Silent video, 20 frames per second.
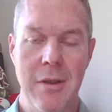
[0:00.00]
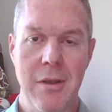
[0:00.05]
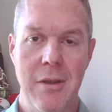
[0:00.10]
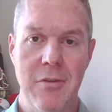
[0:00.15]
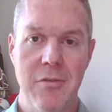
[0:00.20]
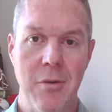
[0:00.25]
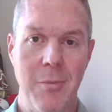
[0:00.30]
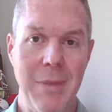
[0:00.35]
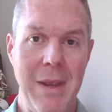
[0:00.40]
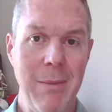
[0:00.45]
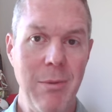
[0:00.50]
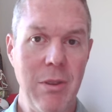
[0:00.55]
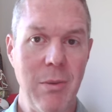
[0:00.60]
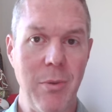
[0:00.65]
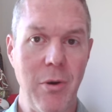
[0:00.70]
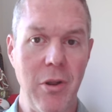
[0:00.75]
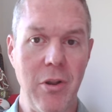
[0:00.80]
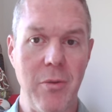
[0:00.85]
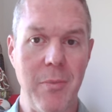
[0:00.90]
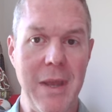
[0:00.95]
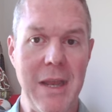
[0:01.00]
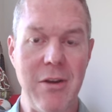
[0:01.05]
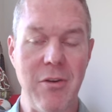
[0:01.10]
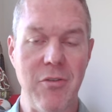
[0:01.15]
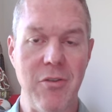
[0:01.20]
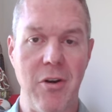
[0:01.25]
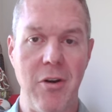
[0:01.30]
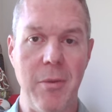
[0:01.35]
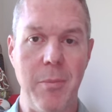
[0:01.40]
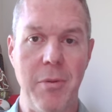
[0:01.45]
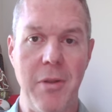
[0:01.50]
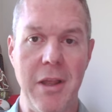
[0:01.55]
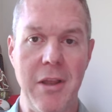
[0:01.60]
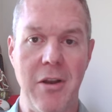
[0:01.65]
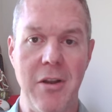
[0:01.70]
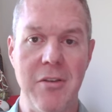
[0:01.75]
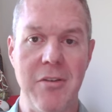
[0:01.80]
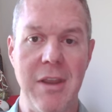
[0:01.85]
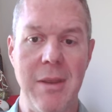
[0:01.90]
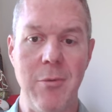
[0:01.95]
So maybe the Boilermakers are a
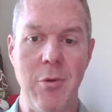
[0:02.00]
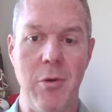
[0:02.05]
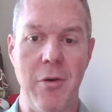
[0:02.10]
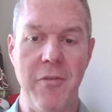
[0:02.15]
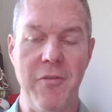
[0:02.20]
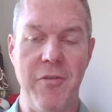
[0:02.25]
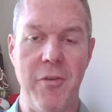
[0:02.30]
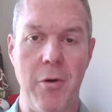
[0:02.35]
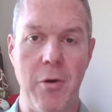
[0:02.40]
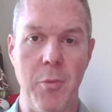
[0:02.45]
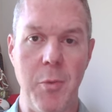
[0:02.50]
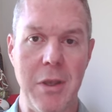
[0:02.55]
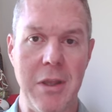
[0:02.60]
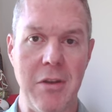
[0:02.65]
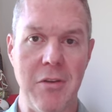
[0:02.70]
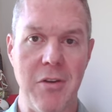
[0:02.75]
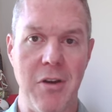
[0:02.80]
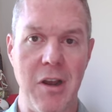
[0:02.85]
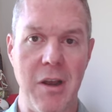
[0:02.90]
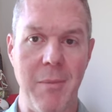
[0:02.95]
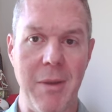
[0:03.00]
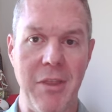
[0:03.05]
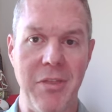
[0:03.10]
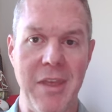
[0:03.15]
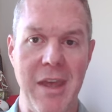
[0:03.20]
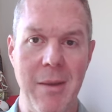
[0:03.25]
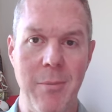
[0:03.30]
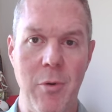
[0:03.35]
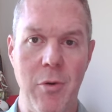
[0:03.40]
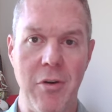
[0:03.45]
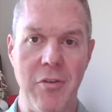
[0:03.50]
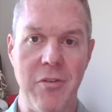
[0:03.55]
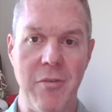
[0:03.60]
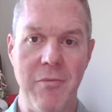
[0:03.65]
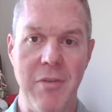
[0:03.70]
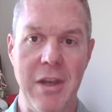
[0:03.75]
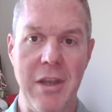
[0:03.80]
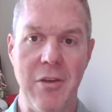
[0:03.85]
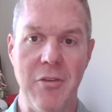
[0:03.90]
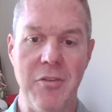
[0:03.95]
play-on team going forward. We can talk about that more in some
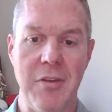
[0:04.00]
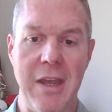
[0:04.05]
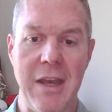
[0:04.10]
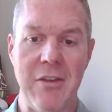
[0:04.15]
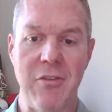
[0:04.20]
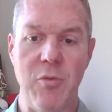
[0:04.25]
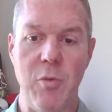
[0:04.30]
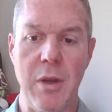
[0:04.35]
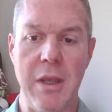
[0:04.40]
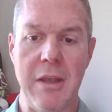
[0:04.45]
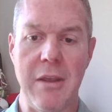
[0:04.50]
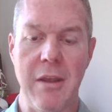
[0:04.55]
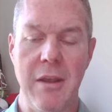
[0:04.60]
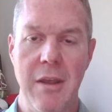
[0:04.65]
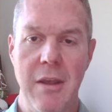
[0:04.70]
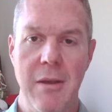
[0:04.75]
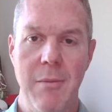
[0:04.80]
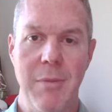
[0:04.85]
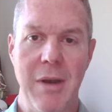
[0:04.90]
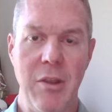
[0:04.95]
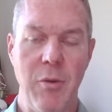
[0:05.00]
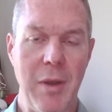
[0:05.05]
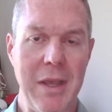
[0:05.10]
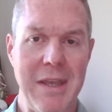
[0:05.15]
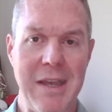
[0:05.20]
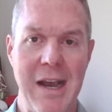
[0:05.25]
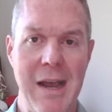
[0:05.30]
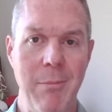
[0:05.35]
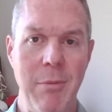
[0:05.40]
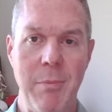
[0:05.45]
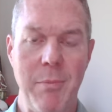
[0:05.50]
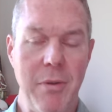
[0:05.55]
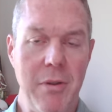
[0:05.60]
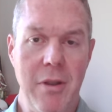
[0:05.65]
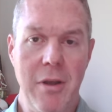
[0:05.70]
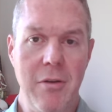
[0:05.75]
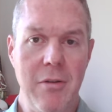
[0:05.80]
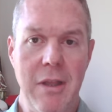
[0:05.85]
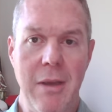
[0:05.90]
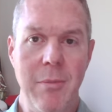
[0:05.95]
videos next week. By the way, comment
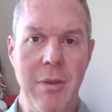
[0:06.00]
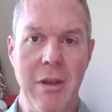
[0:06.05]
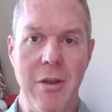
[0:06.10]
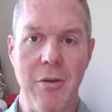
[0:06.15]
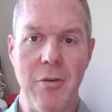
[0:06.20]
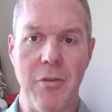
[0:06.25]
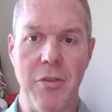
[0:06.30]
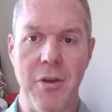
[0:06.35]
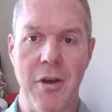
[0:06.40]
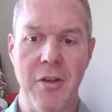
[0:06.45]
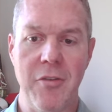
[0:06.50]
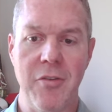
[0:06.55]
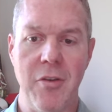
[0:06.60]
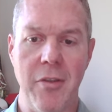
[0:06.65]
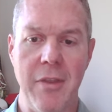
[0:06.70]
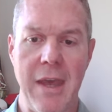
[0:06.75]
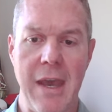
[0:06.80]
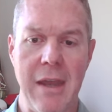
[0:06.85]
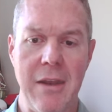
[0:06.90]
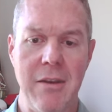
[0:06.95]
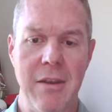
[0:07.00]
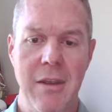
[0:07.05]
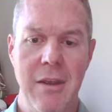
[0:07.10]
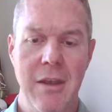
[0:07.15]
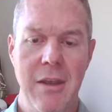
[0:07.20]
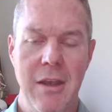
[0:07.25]
below. Let me know your thoughts on that.